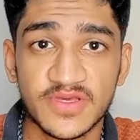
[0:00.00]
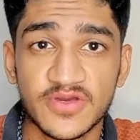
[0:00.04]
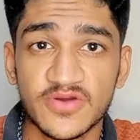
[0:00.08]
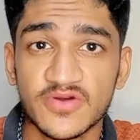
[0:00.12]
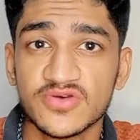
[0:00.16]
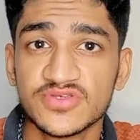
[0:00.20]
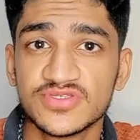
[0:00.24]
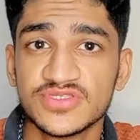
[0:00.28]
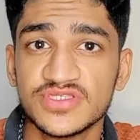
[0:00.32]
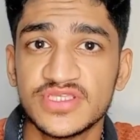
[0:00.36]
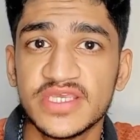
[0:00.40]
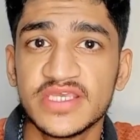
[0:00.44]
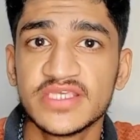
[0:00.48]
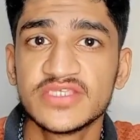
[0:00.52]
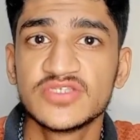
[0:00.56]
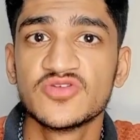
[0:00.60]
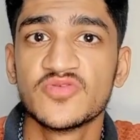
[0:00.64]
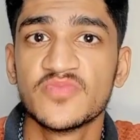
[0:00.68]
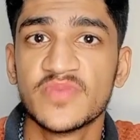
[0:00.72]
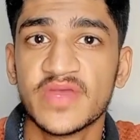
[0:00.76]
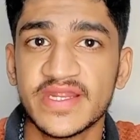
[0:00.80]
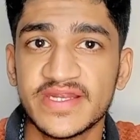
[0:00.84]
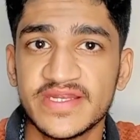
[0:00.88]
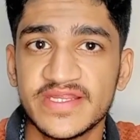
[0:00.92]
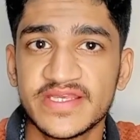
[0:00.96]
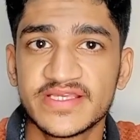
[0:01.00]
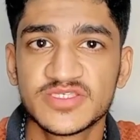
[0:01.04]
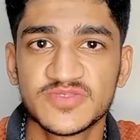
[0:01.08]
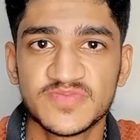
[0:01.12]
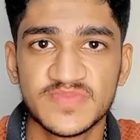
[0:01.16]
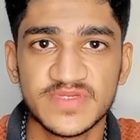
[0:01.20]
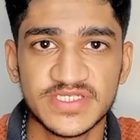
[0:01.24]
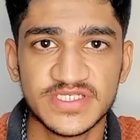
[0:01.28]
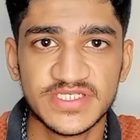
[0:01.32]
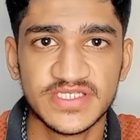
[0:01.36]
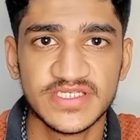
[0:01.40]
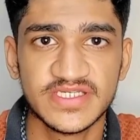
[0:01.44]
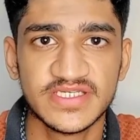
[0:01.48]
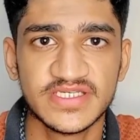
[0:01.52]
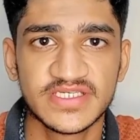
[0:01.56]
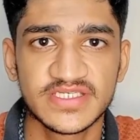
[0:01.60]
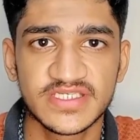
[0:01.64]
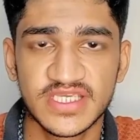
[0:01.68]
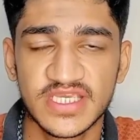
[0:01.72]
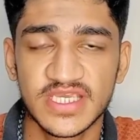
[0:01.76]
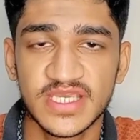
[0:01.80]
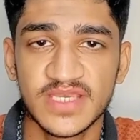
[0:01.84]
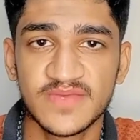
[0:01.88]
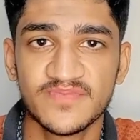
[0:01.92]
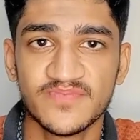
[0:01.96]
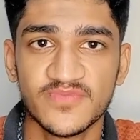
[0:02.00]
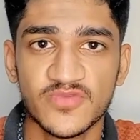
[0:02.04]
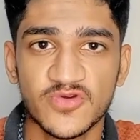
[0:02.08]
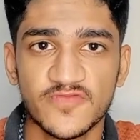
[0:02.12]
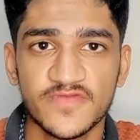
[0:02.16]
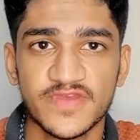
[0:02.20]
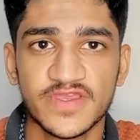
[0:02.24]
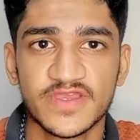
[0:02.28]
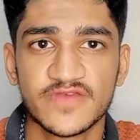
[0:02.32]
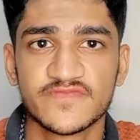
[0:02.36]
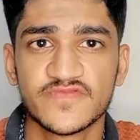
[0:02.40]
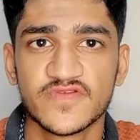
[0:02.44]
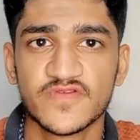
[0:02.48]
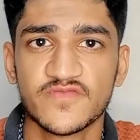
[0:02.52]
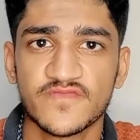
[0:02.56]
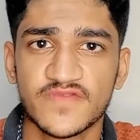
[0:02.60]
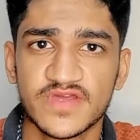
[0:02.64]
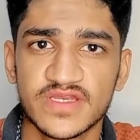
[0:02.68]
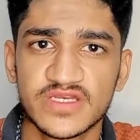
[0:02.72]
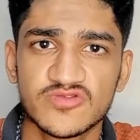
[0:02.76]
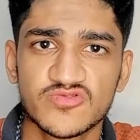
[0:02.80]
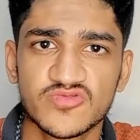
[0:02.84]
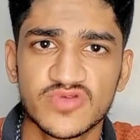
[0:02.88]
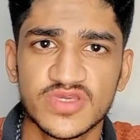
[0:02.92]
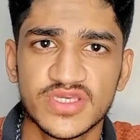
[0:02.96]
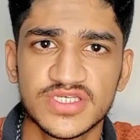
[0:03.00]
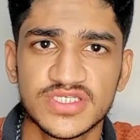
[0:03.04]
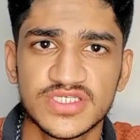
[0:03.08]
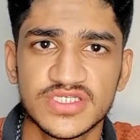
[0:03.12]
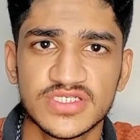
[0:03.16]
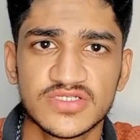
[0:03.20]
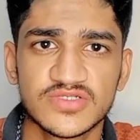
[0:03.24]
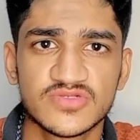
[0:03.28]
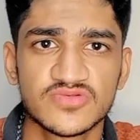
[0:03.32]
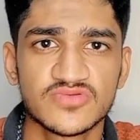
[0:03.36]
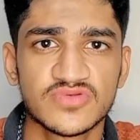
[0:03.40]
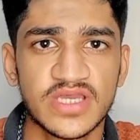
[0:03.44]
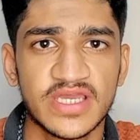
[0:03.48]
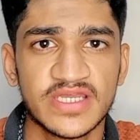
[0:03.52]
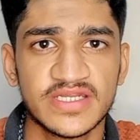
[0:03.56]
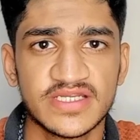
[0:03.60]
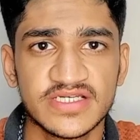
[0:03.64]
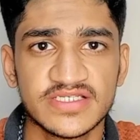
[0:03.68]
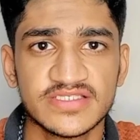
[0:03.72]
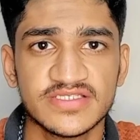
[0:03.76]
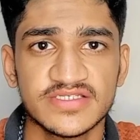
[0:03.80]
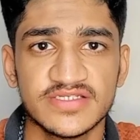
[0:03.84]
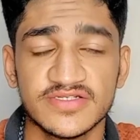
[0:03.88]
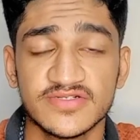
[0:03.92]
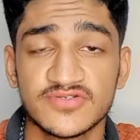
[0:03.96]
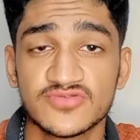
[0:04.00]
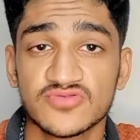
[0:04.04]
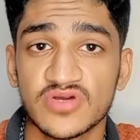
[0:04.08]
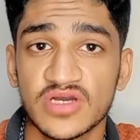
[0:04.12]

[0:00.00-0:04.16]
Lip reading: because these nomadic species keep moving from one location to another